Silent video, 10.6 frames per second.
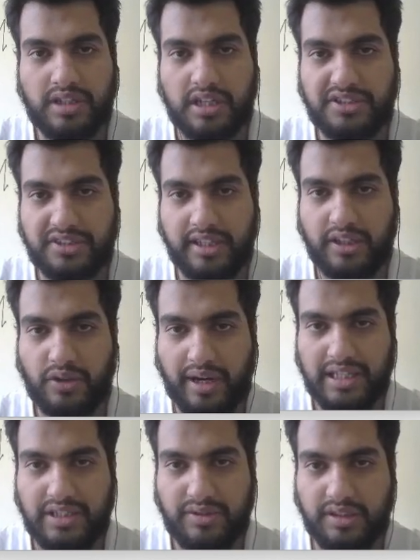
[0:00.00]
are
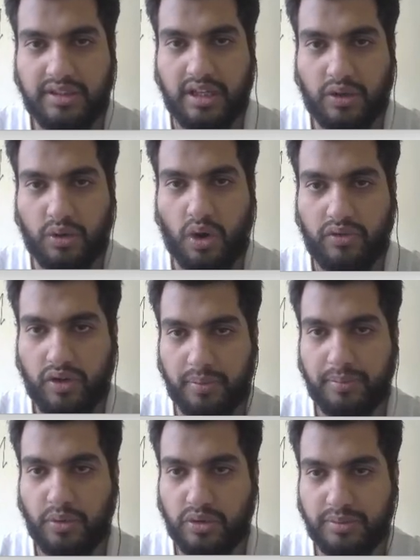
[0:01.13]
synchronized with the clock for
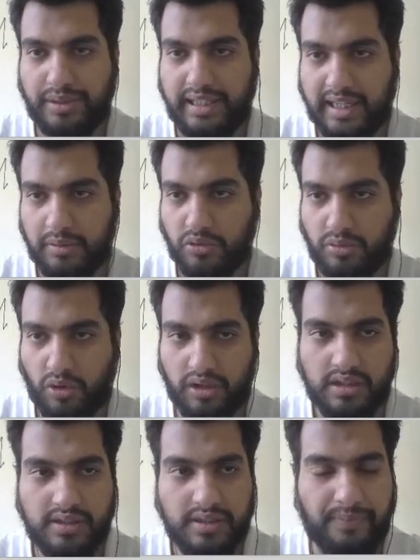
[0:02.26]
both Mealy and Moore
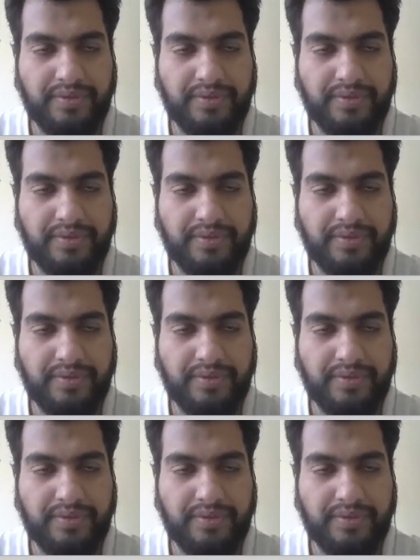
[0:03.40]
models.